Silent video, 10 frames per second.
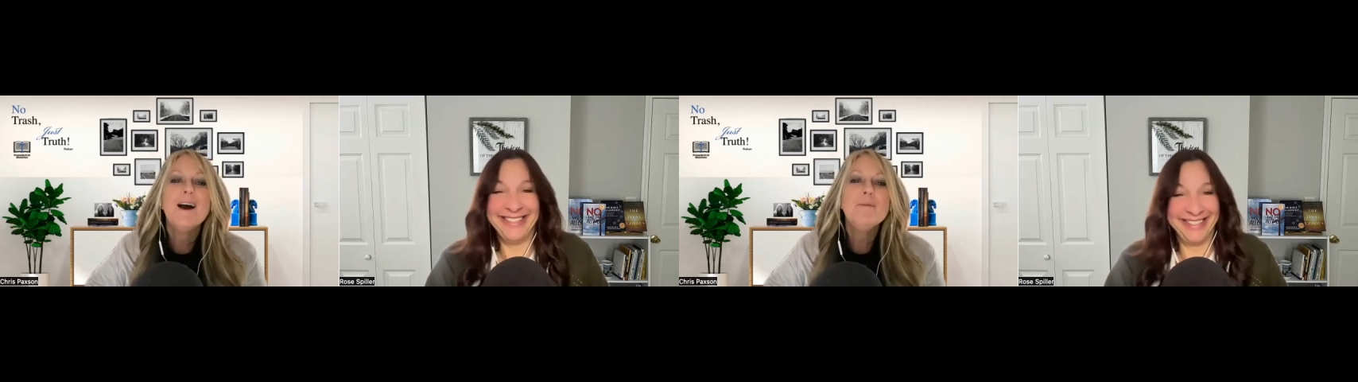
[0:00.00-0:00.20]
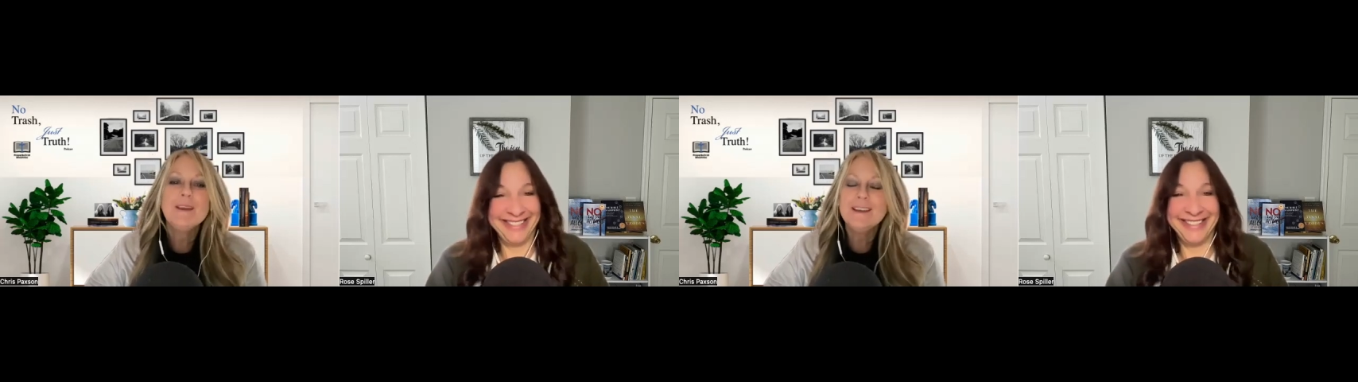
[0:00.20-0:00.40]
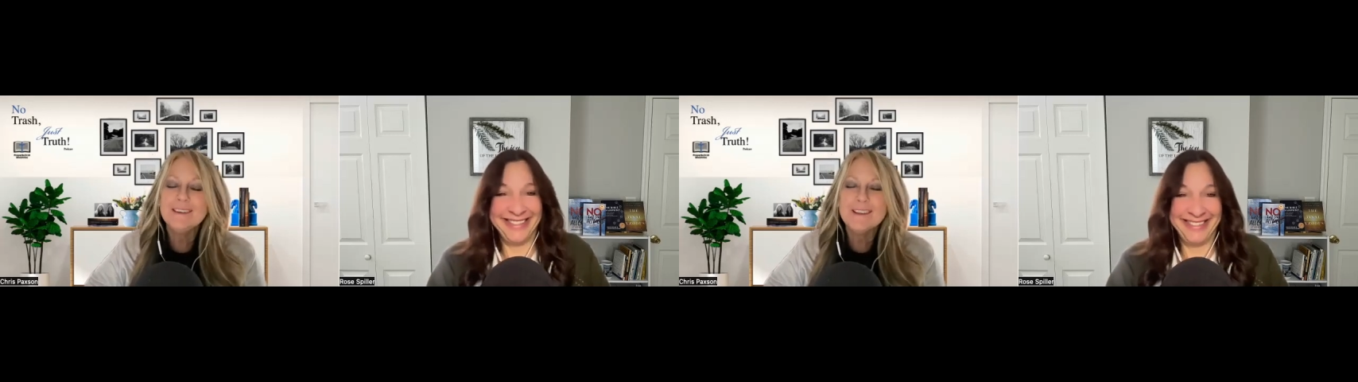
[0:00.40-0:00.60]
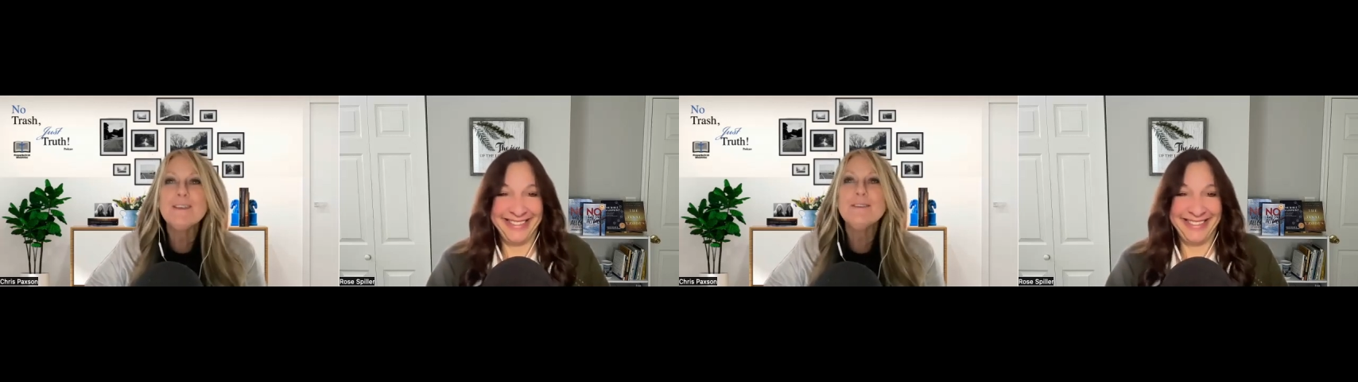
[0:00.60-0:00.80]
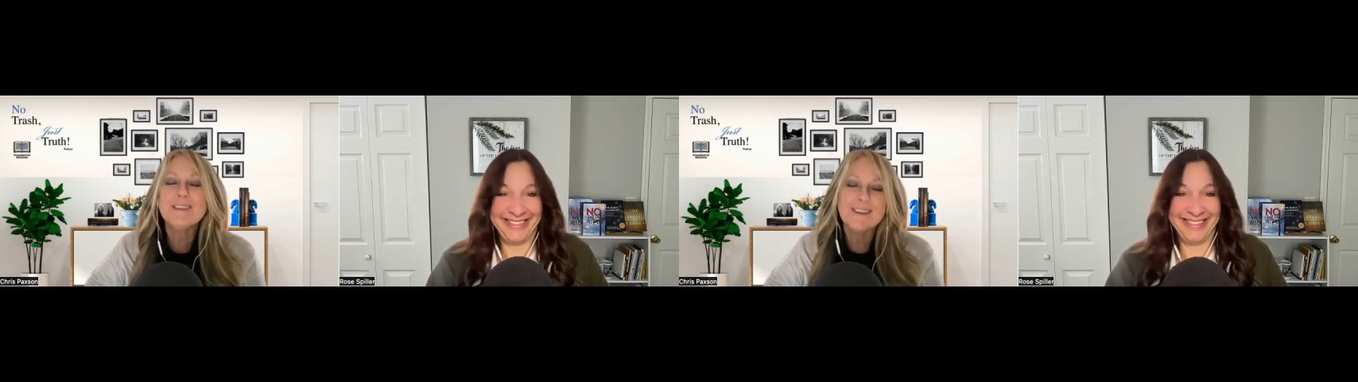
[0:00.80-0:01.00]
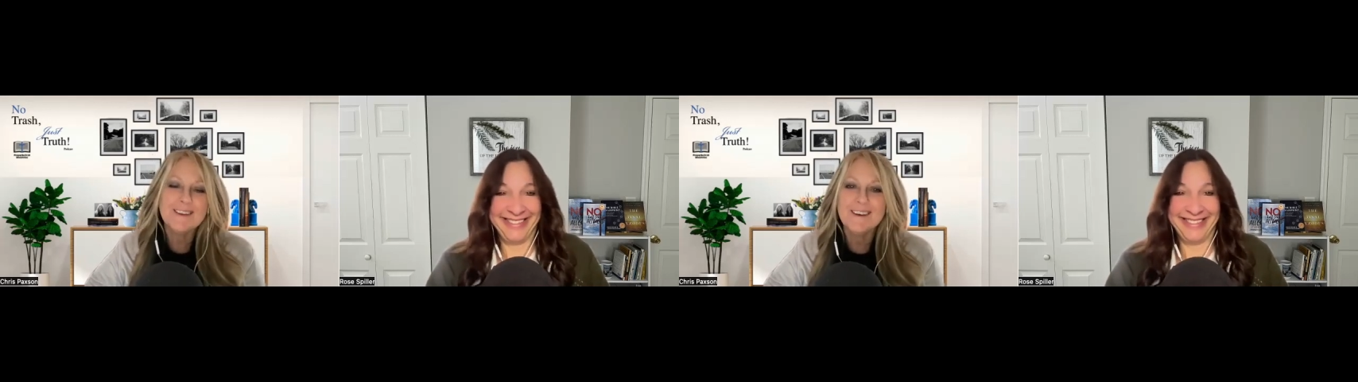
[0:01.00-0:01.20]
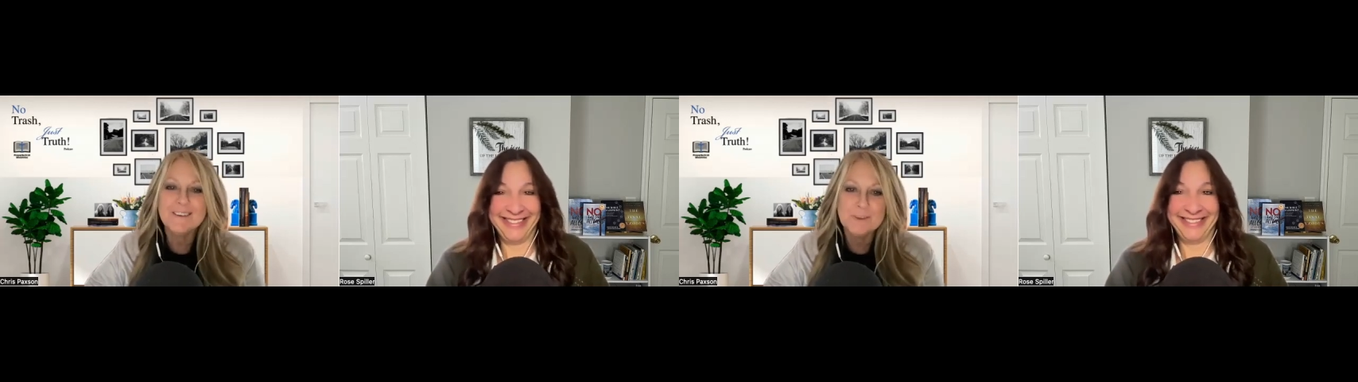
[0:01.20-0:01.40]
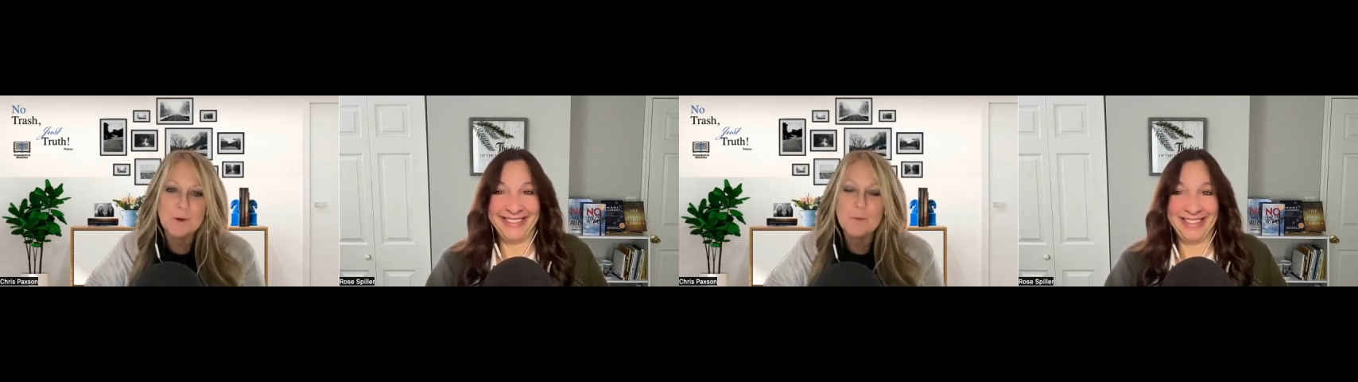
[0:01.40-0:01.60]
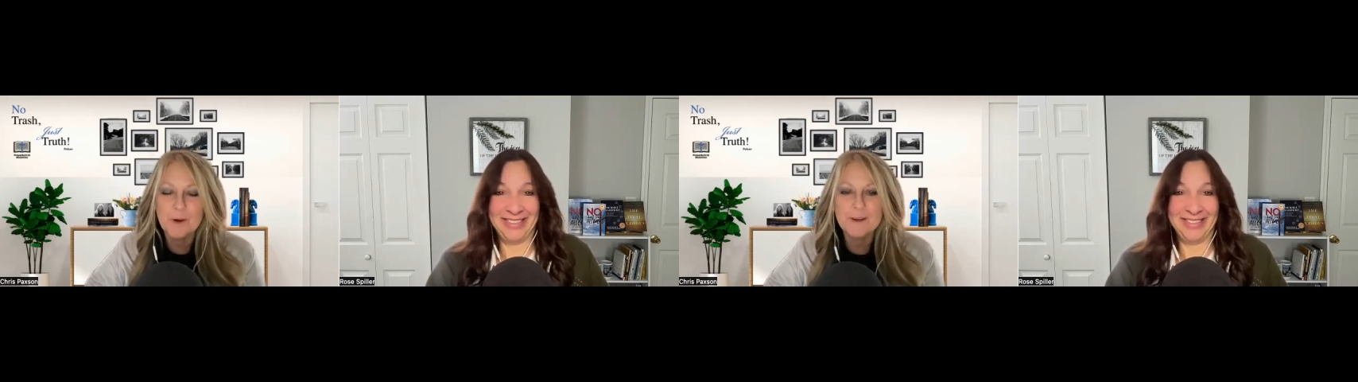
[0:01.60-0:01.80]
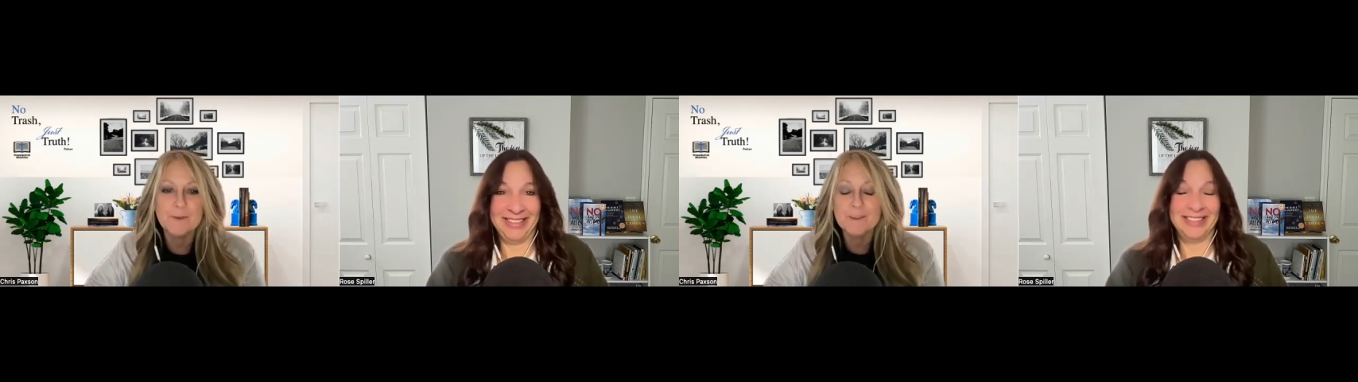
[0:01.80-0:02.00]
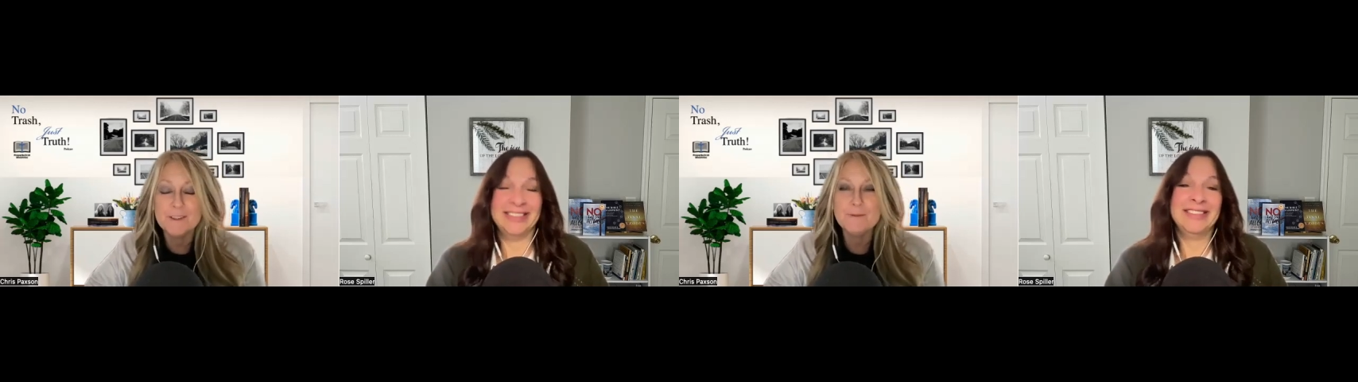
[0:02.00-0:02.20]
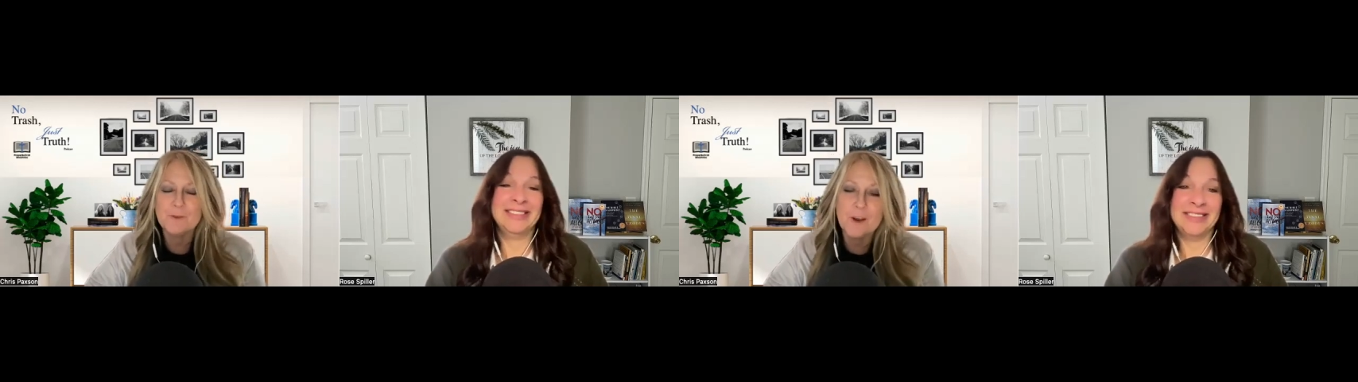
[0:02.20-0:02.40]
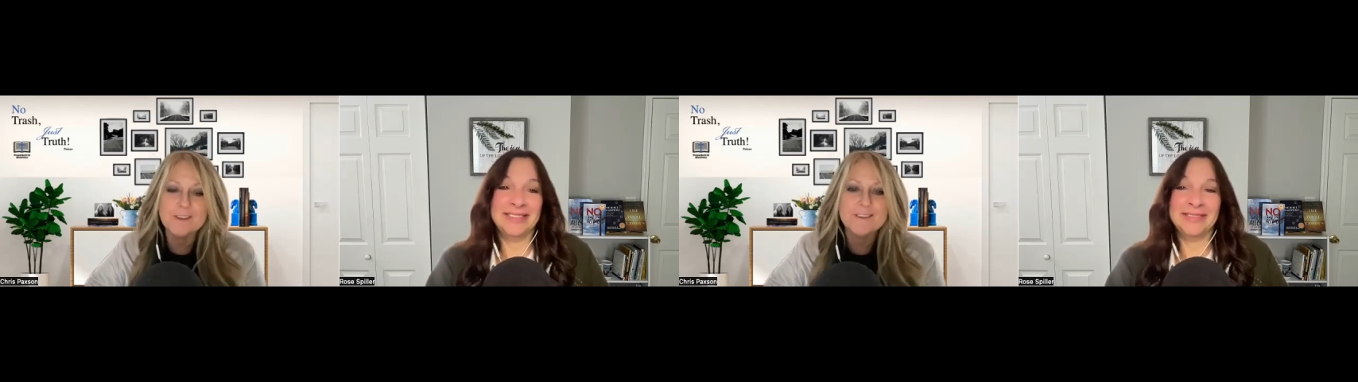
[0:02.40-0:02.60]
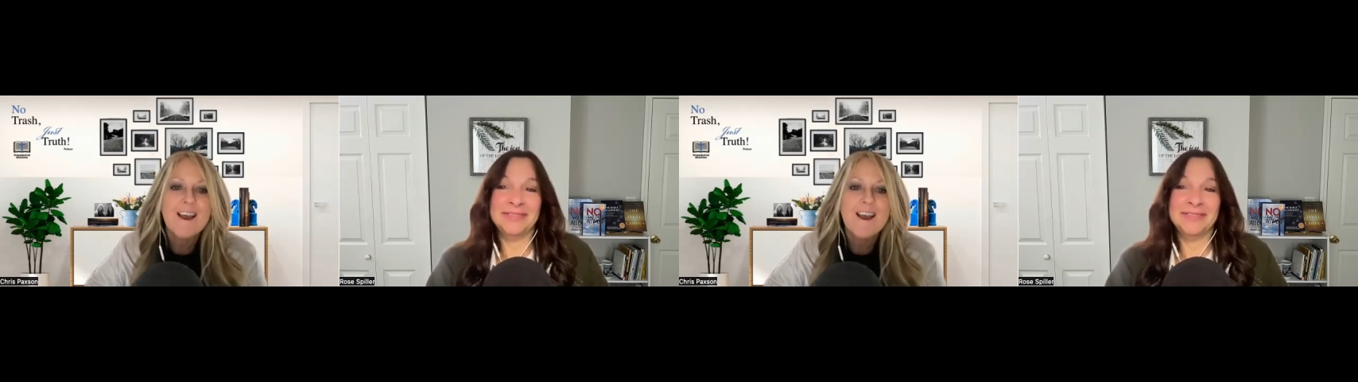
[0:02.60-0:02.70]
Speaker 1: I mean, that's a no brainer, at least for us.